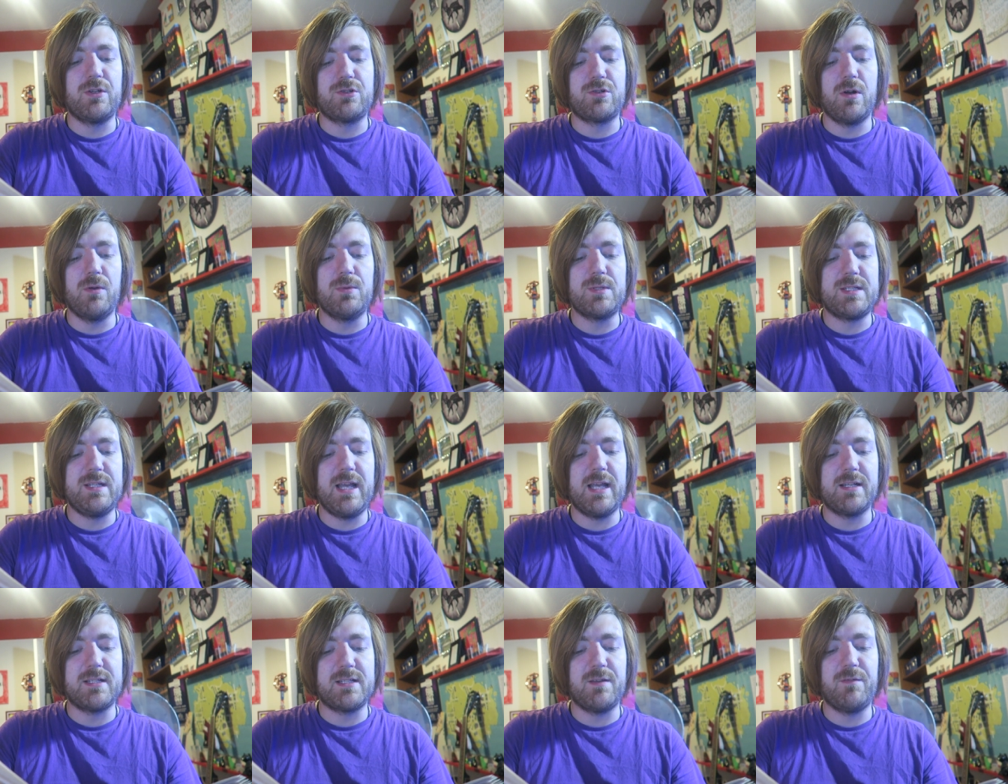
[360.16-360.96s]
control was
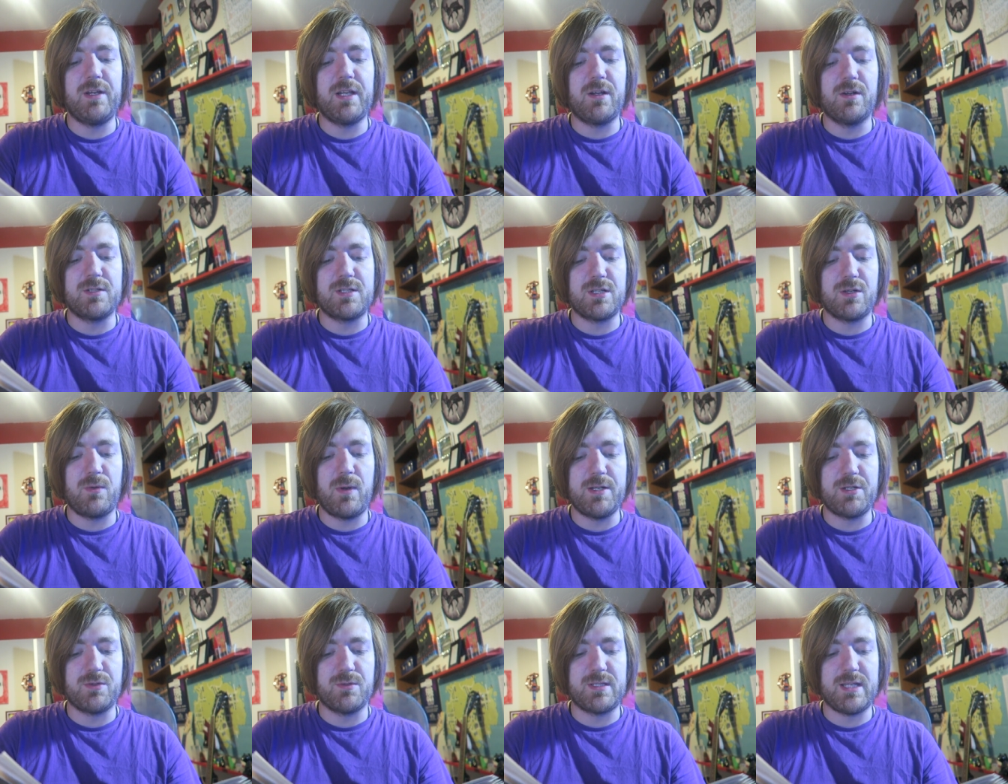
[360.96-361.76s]
negatively
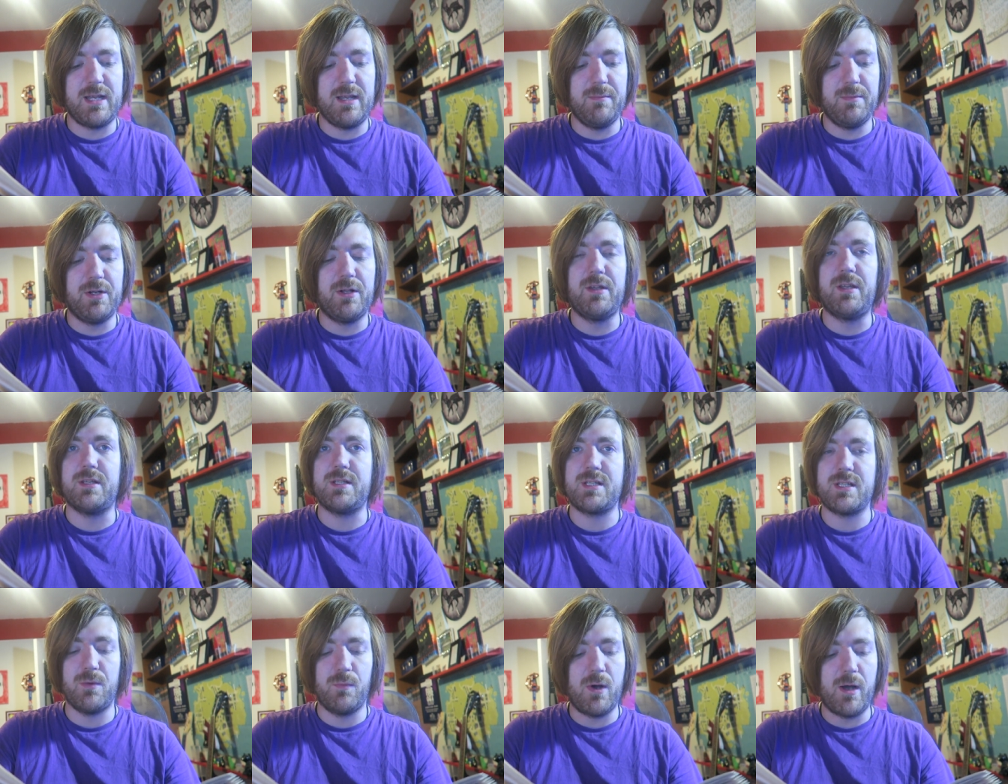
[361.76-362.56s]
consequential to him and
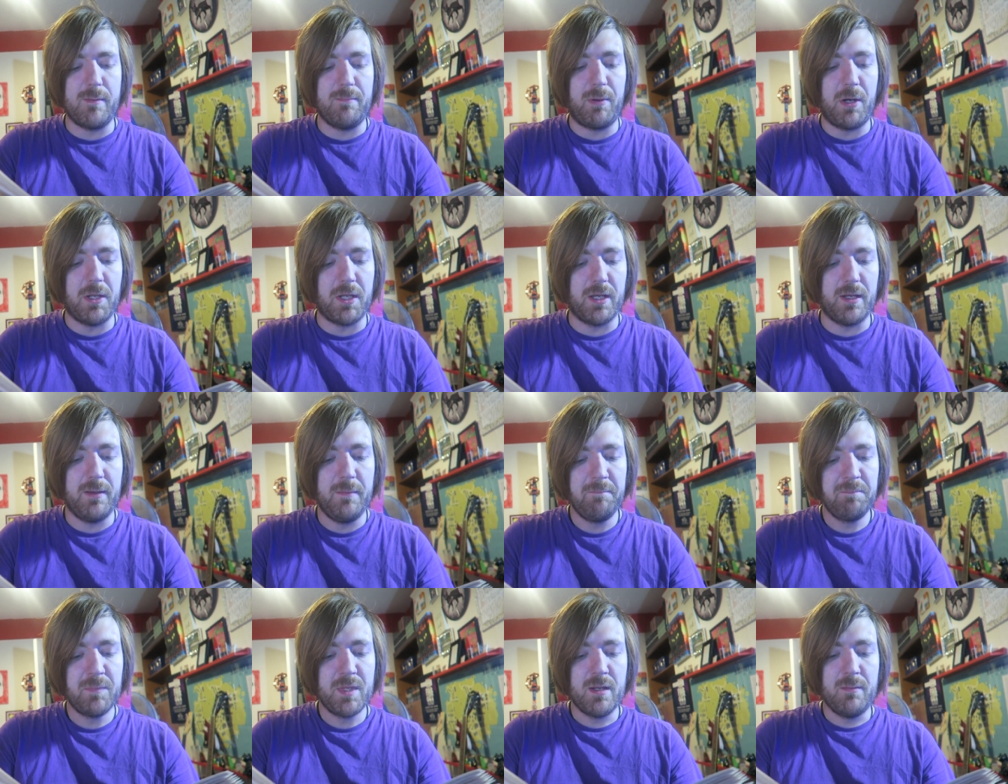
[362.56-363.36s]
others, so why bother?
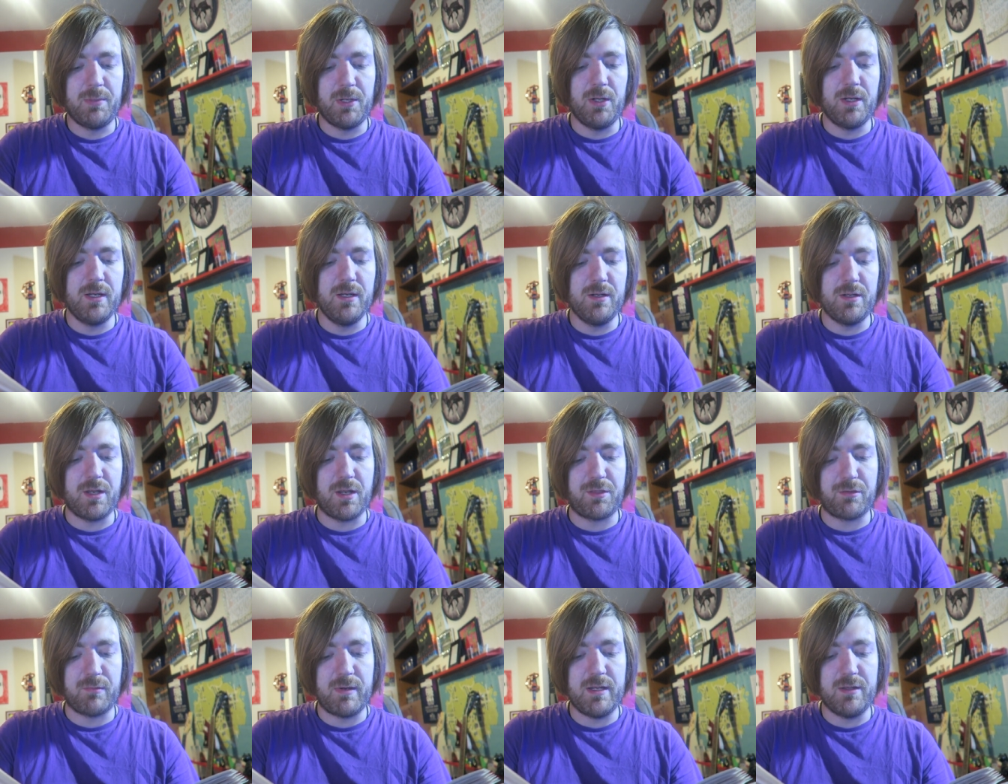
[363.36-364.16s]
But looking at the
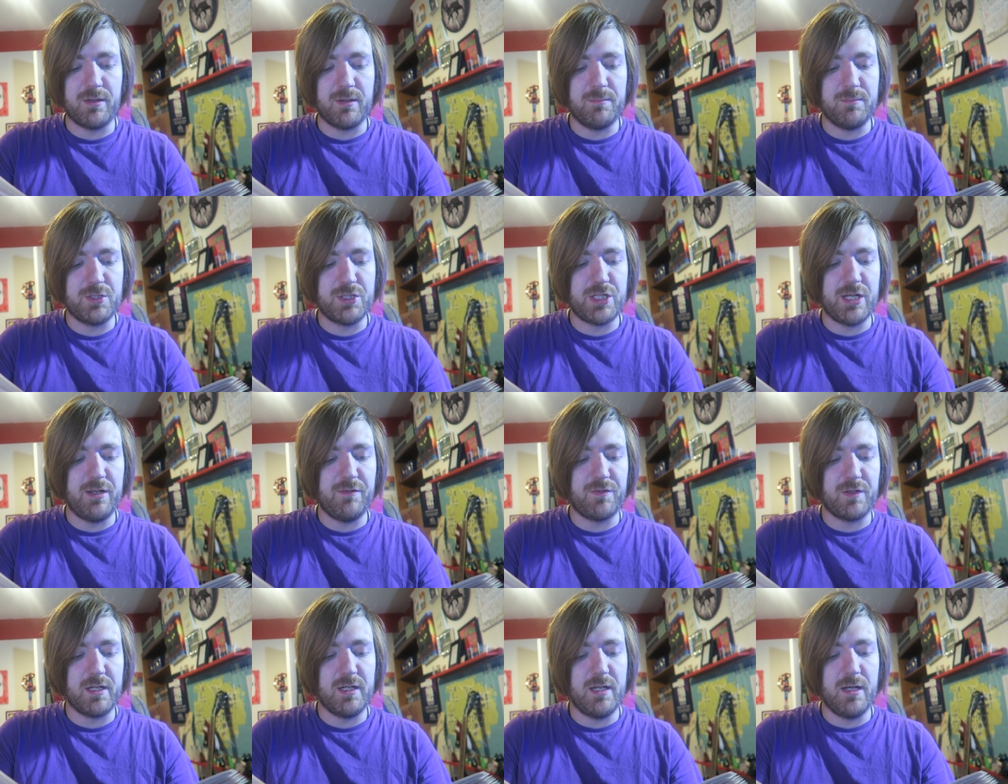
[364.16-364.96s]
three of them,
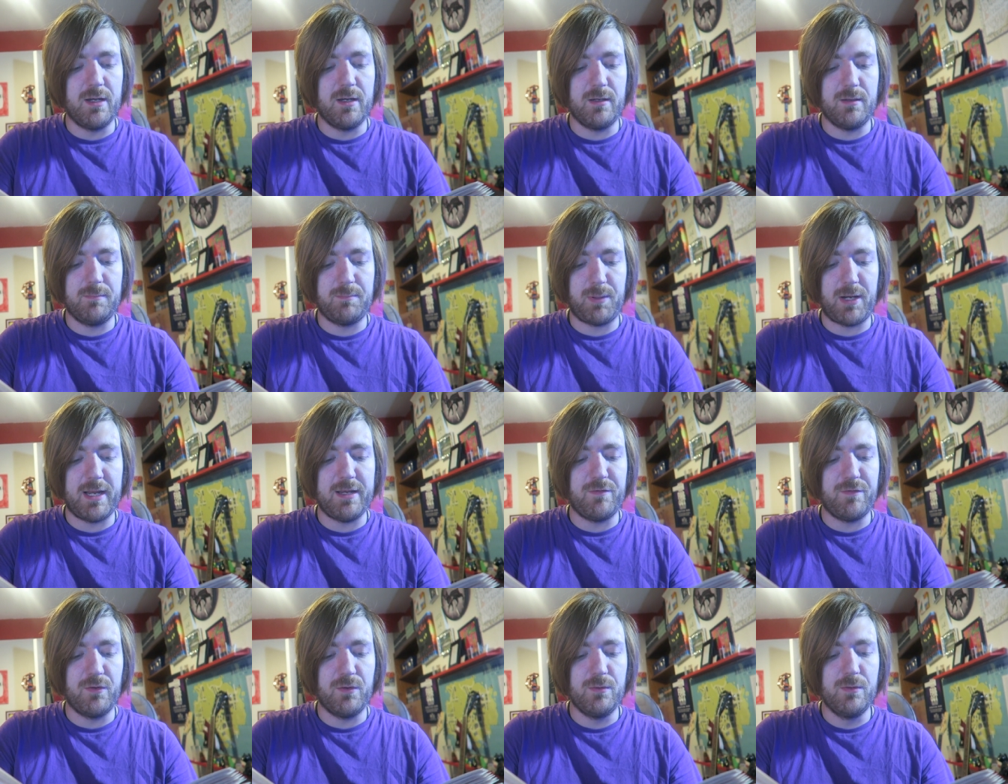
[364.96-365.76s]
cheerfully lit up,
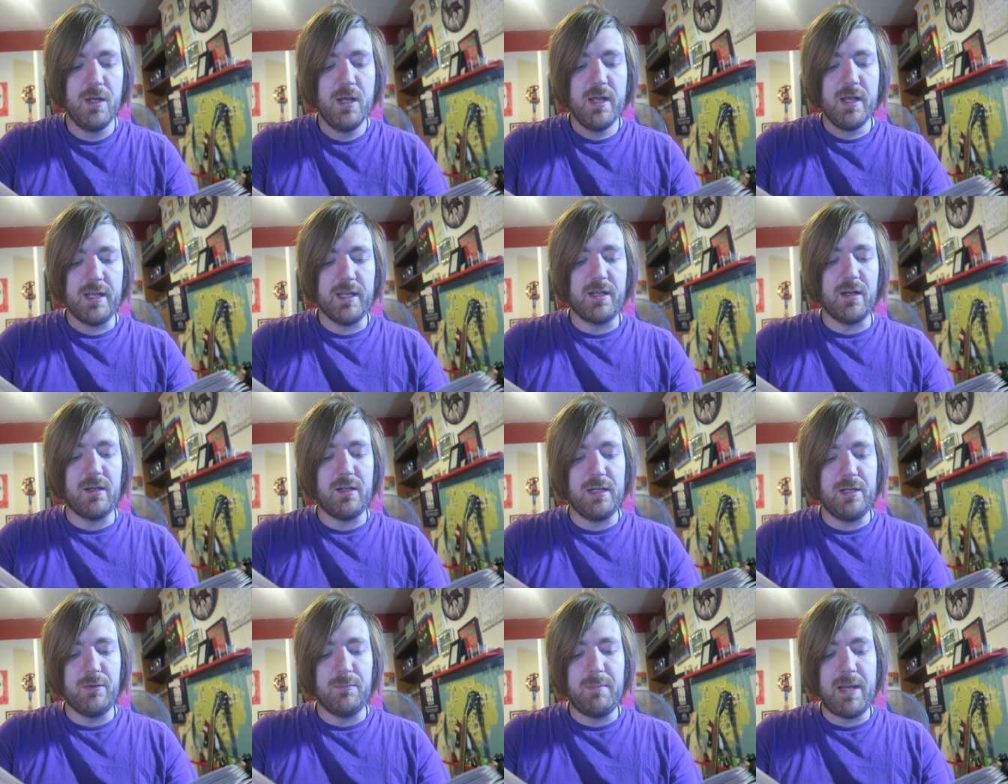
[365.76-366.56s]
playful, he got
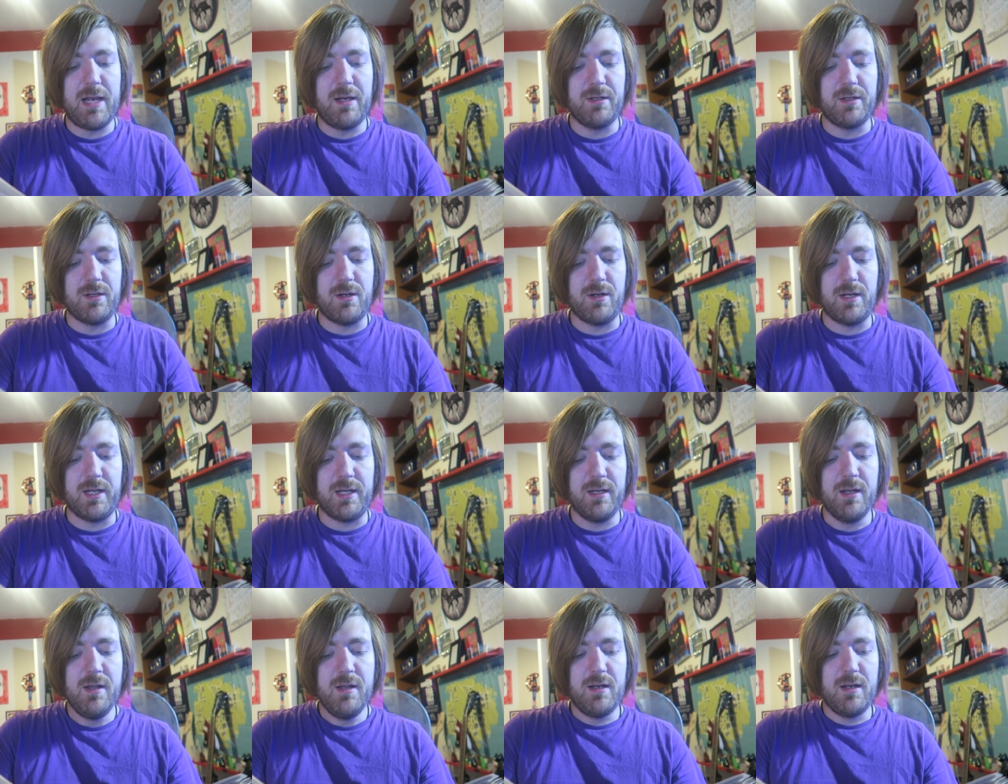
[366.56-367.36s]
a little
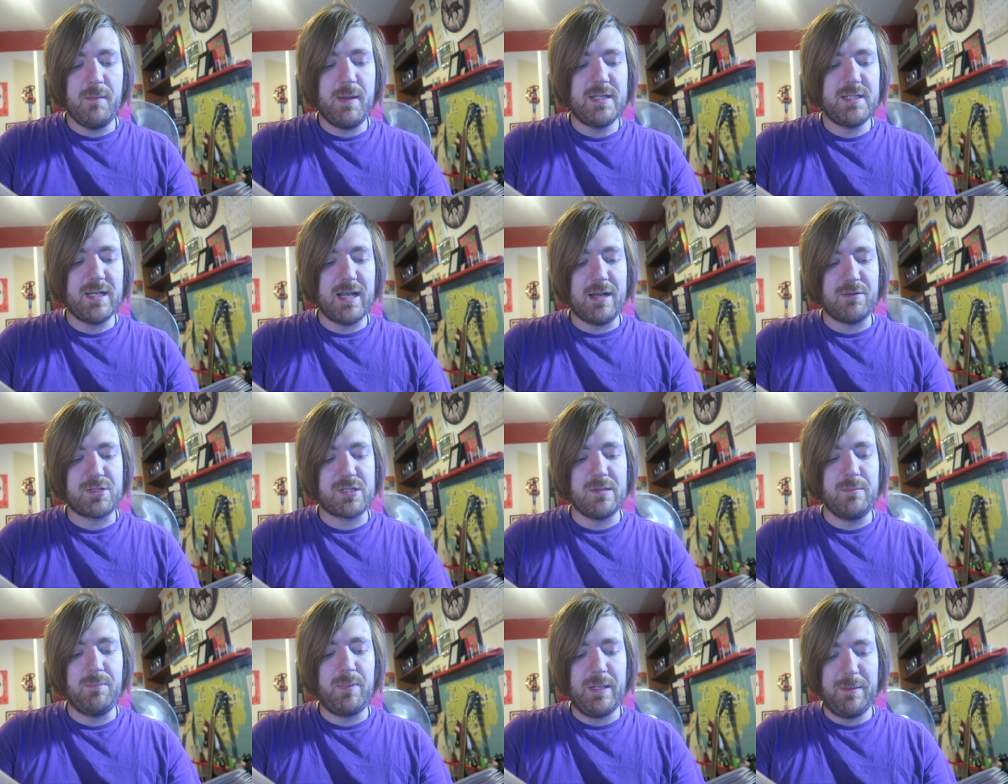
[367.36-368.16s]
melancholy, lamenting how
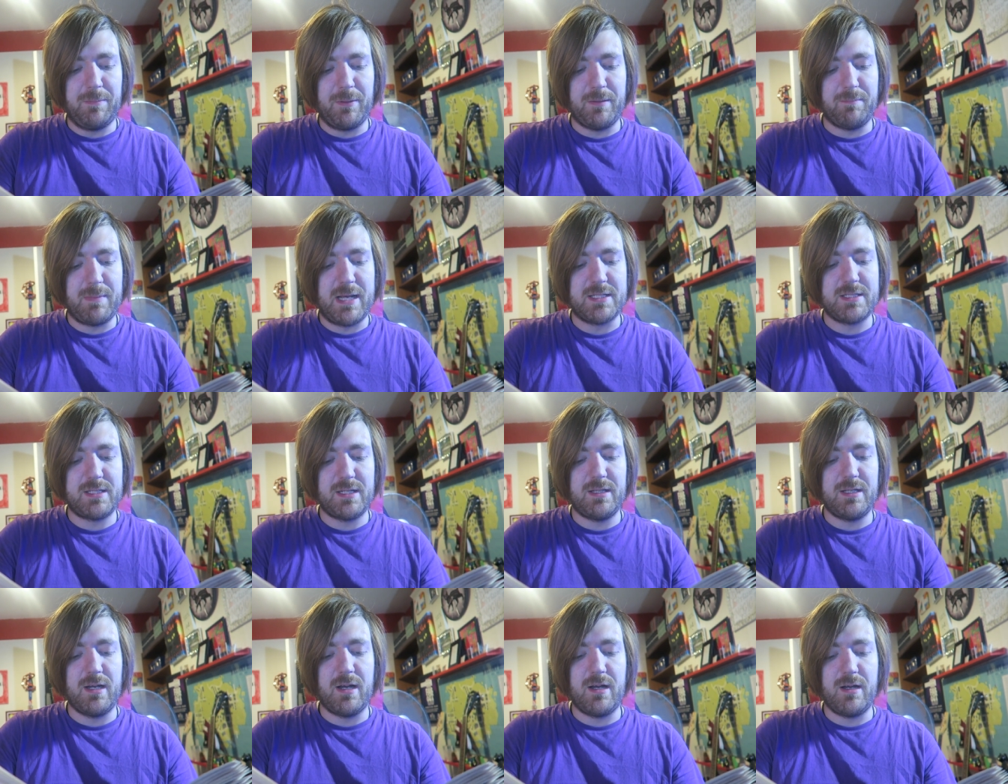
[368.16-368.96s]
some people had
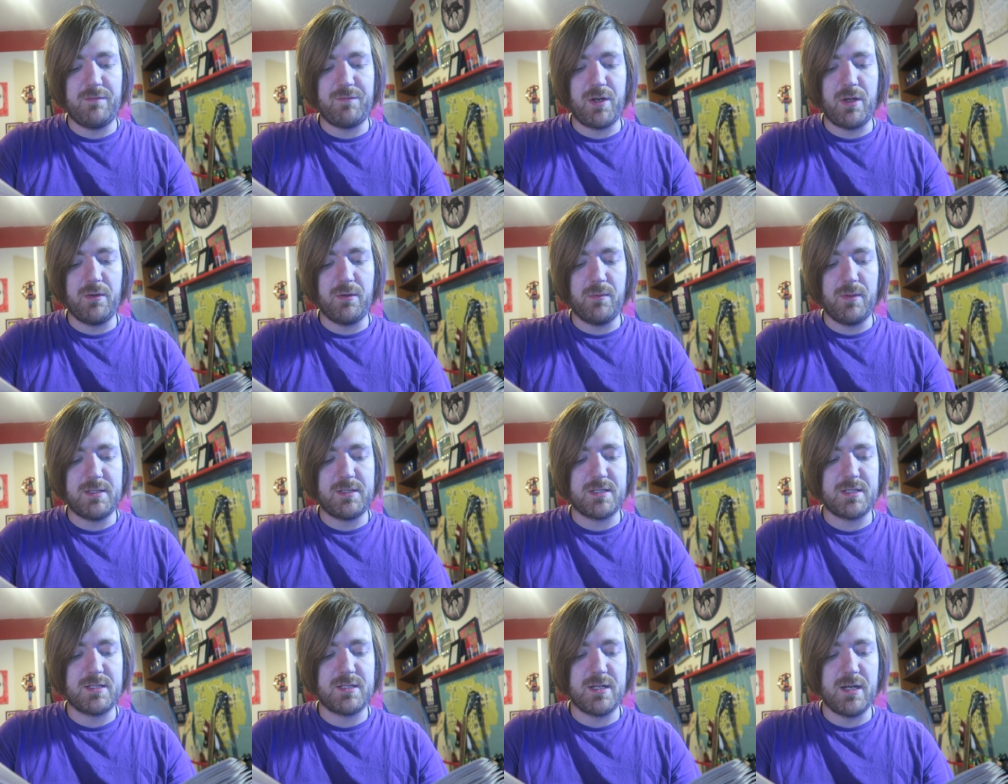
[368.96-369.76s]
mastered the art of knowing when
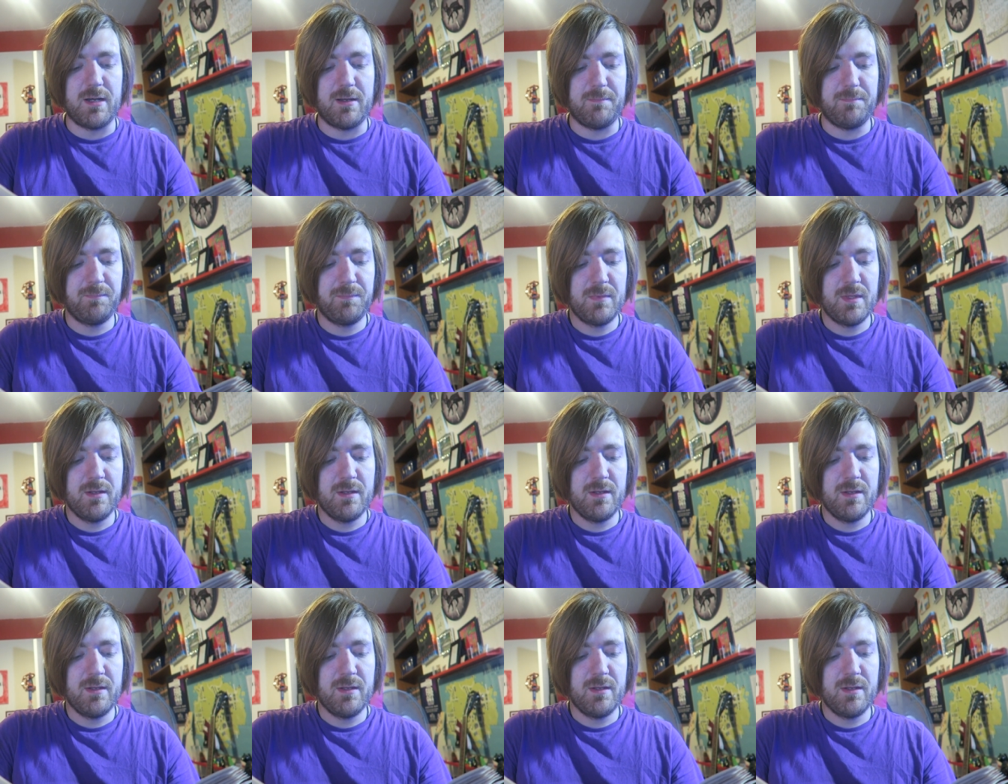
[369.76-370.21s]
to stop.